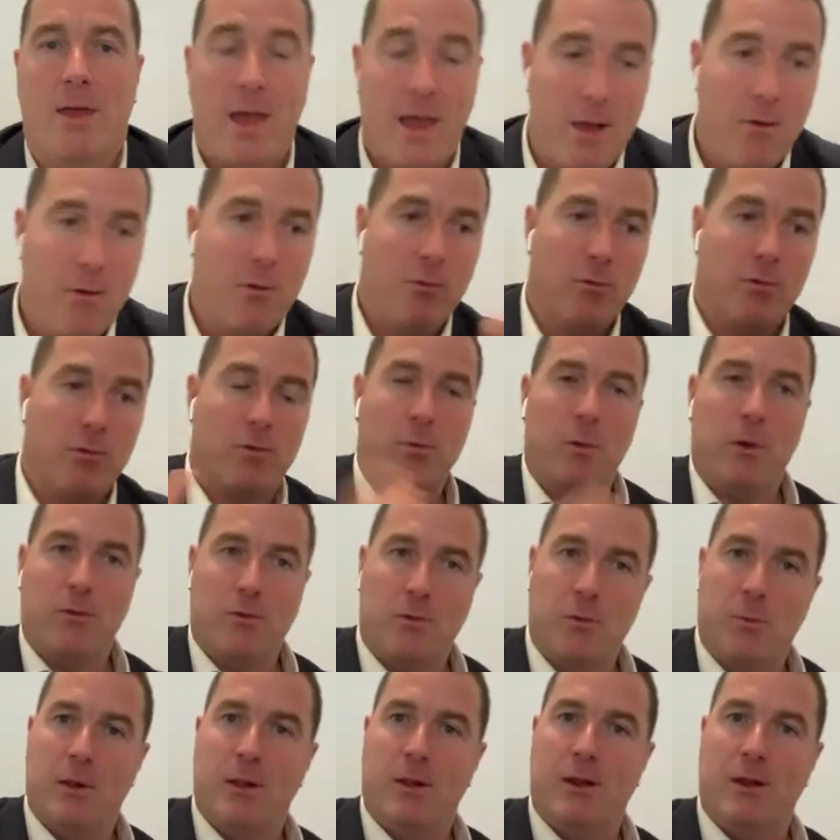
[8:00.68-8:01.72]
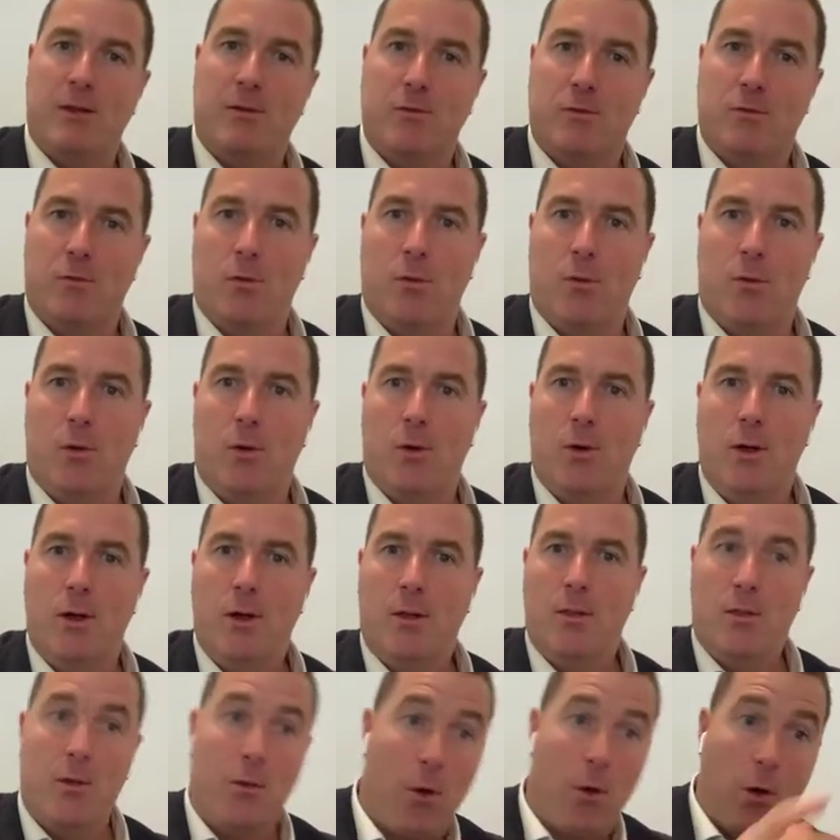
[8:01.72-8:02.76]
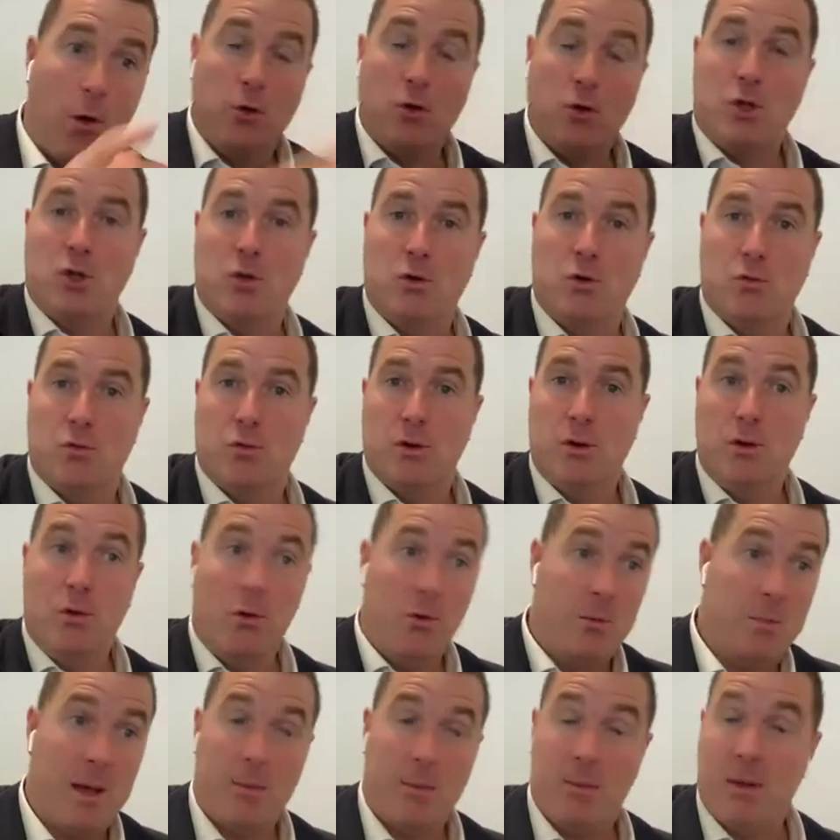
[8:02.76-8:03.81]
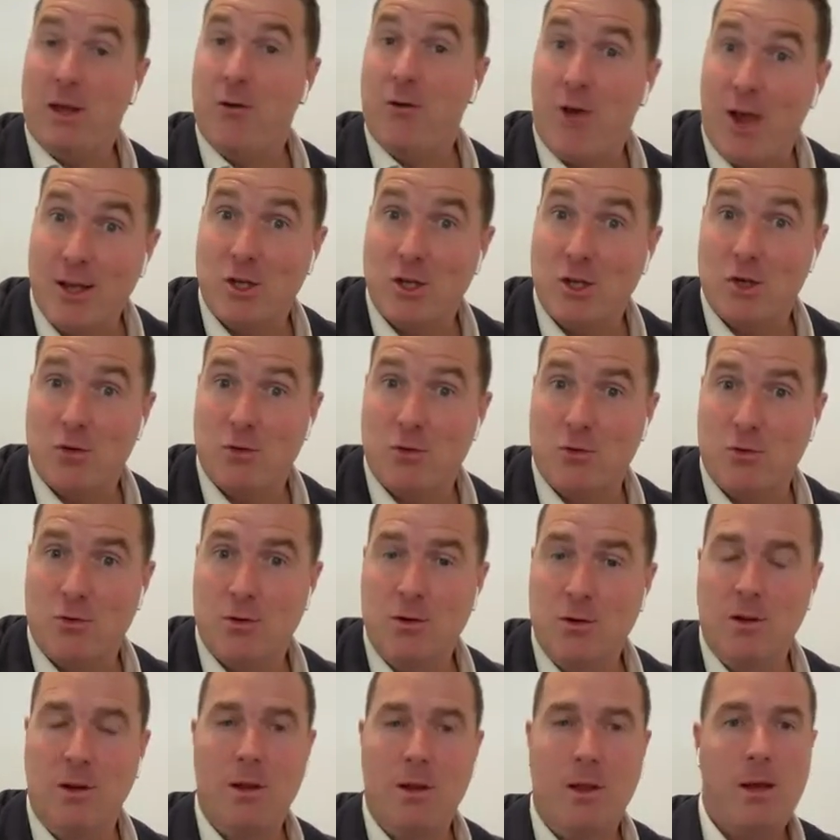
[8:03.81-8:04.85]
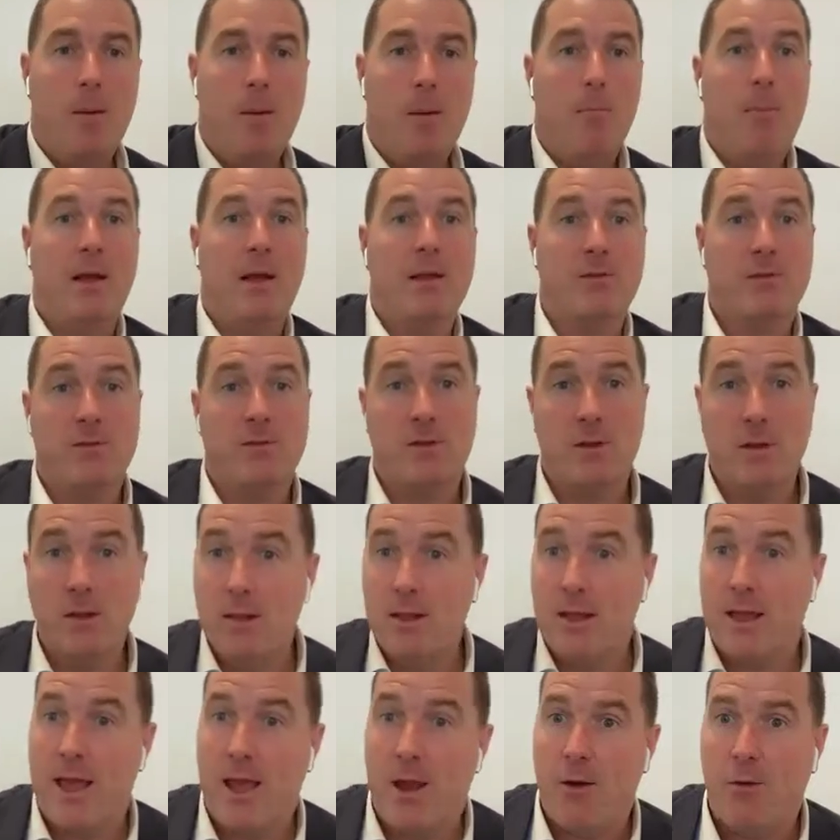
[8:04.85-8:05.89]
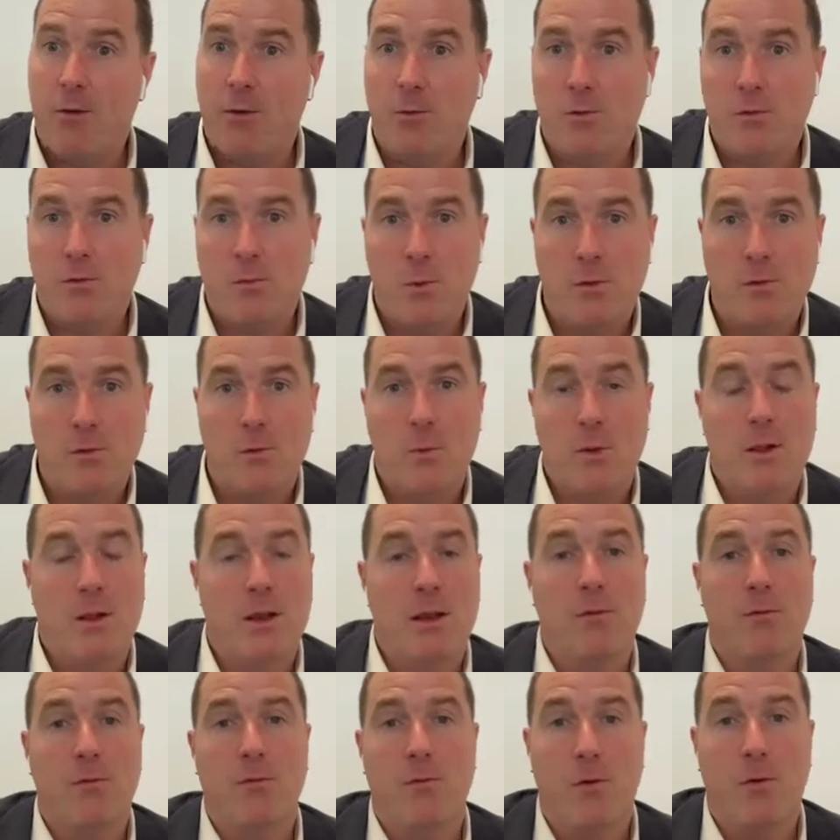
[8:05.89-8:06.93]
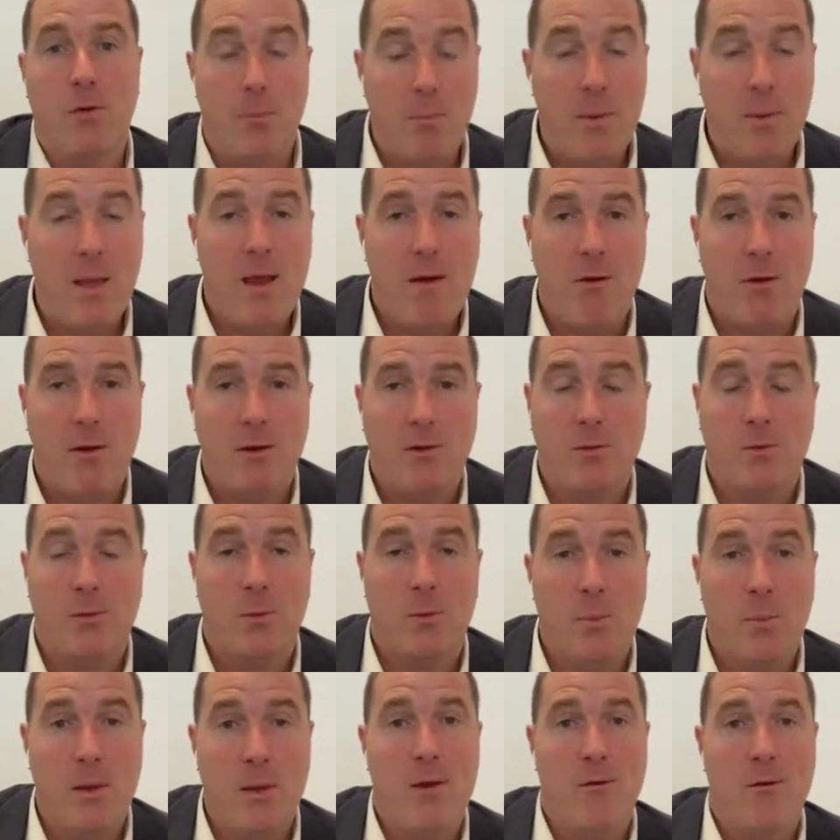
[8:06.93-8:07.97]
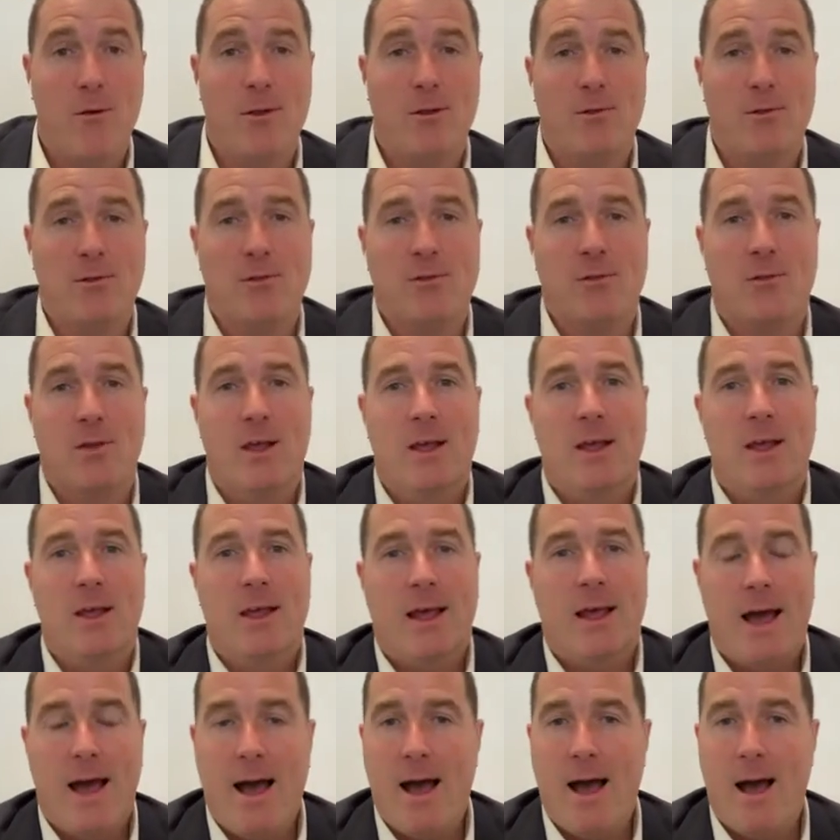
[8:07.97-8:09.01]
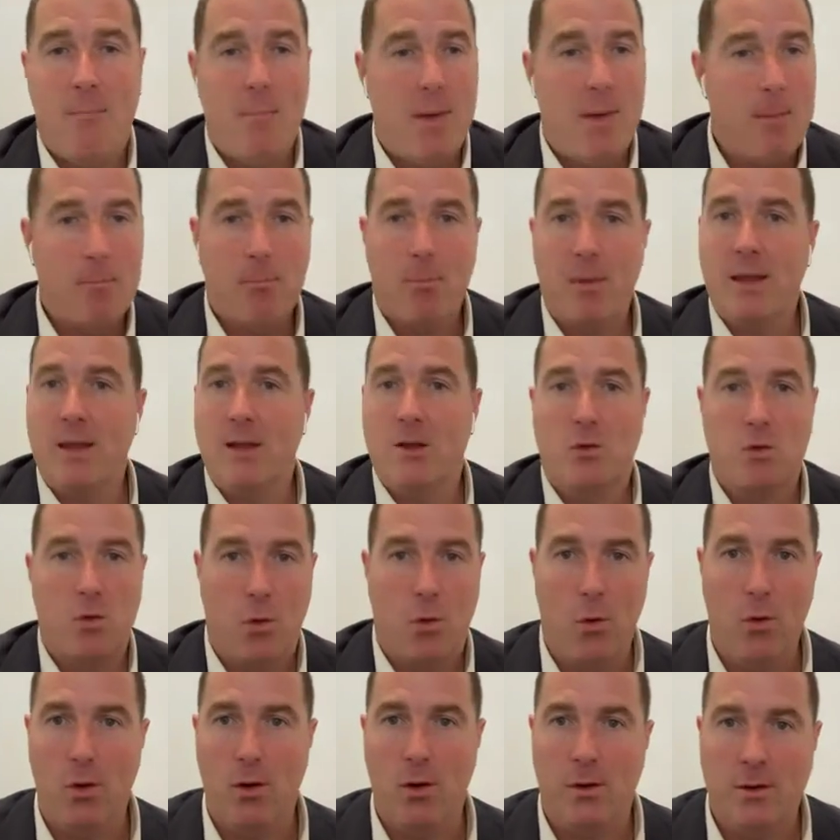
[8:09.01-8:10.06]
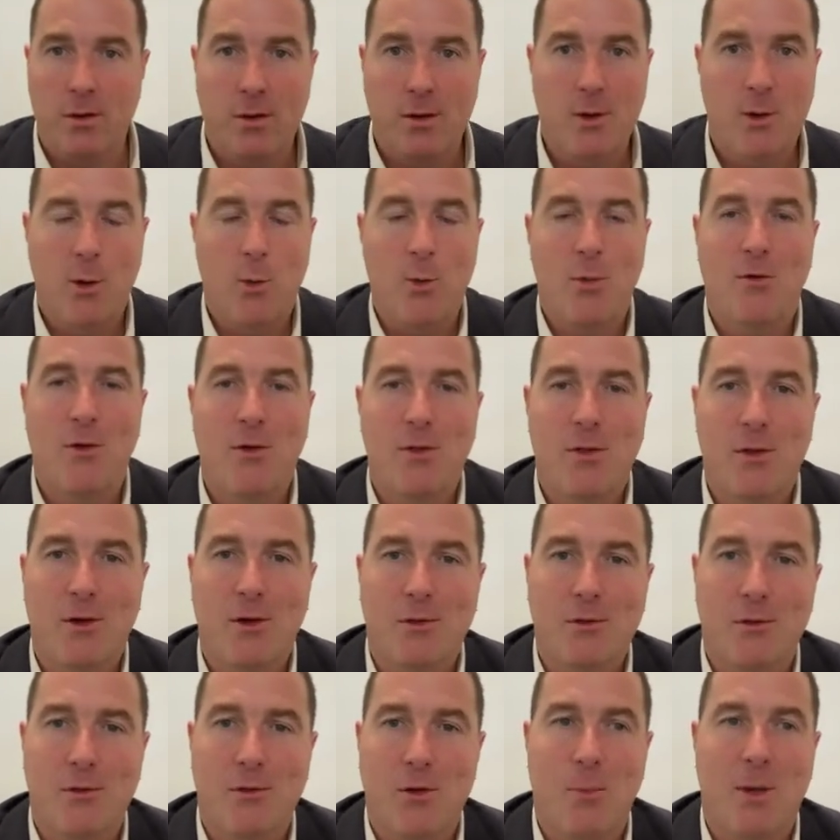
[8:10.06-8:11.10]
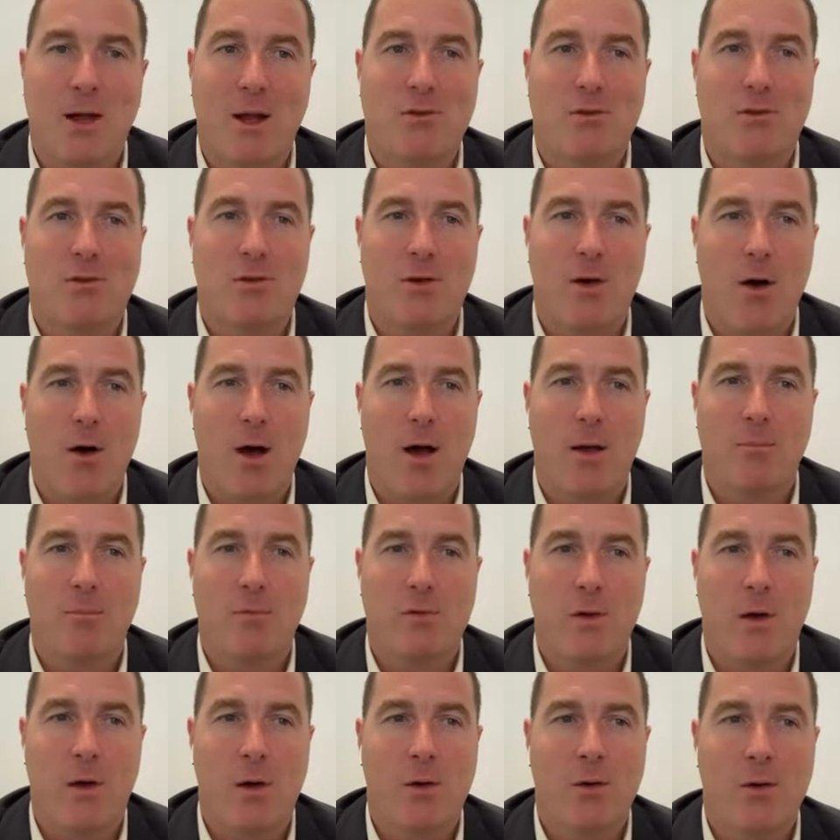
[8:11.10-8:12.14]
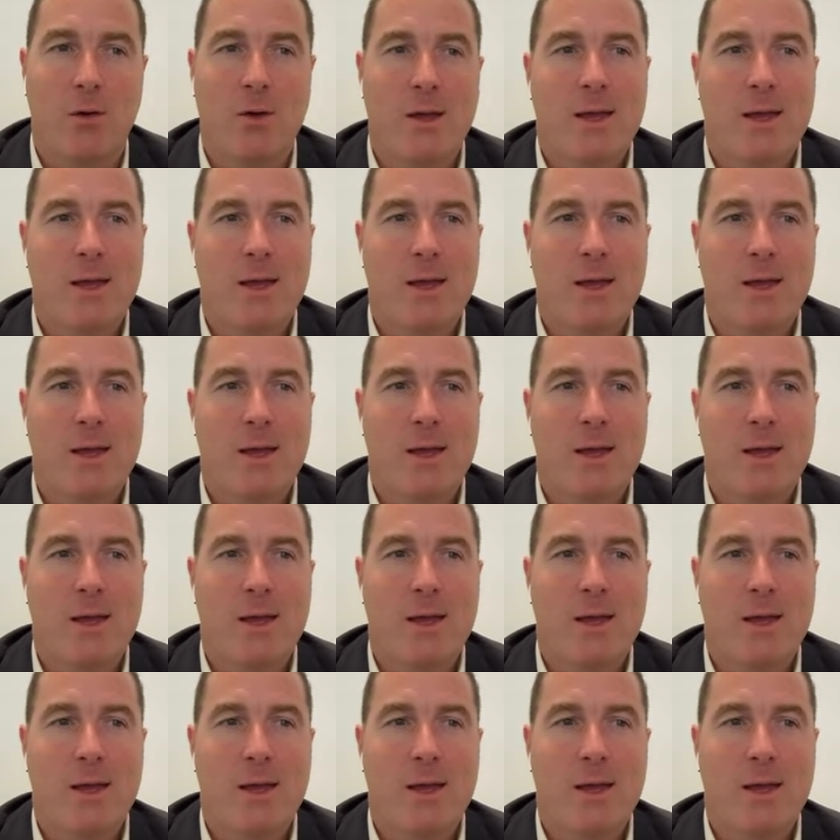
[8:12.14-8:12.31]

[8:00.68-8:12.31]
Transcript: caring responsibilities for their own children or maybe grandchildren, but still a caring responsibility for a parent or parents, and being torn. We've only got so much time. So